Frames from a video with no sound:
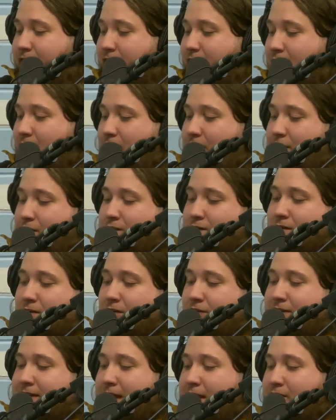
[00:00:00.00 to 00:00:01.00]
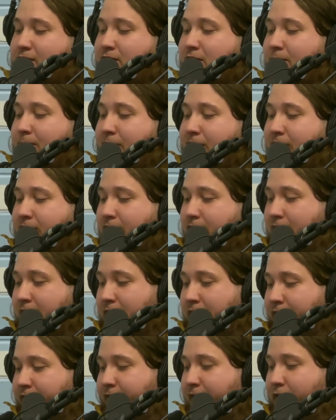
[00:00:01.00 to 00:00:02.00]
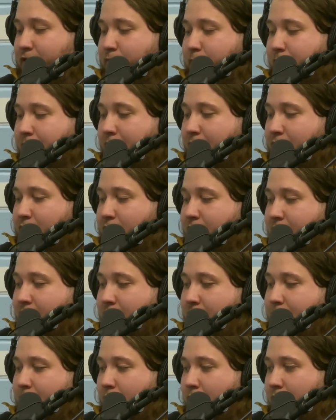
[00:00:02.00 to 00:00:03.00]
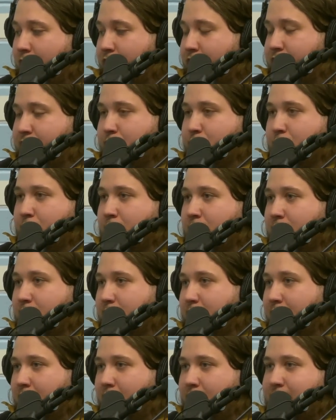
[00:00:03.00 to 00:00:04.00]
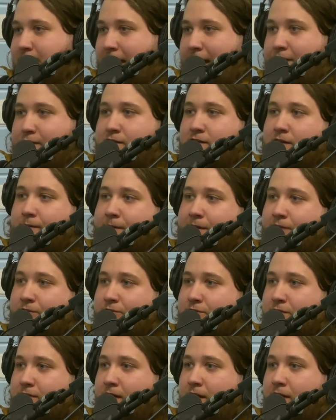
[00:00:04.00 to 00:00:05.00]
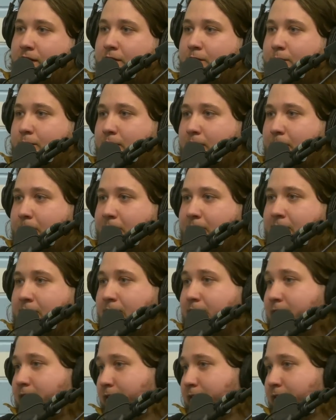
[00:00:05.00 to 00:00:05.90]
Arctic Circle Taxidermy, uh, Facebook, Instagram, or just Google. You know, Taxidermy in Chicago, where I'm there.